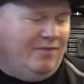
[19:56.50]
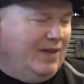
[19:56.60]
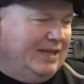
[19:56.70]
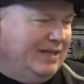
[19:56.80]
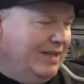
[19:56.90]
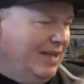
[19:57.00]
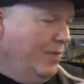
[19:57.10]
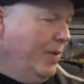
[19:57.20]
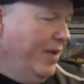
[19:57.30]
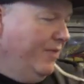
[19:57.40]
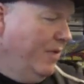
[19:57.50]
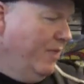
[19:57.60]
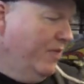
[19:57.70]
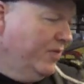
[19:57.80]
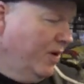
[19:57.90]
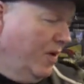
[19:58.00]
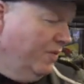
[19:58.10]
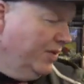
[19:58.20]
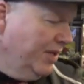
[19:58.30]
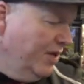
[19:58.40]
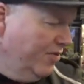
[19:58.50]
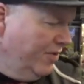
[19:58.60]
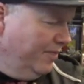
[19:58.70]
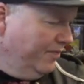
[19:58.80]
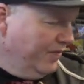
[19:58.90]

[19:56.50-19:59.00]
related in any way, even though both start off a secret.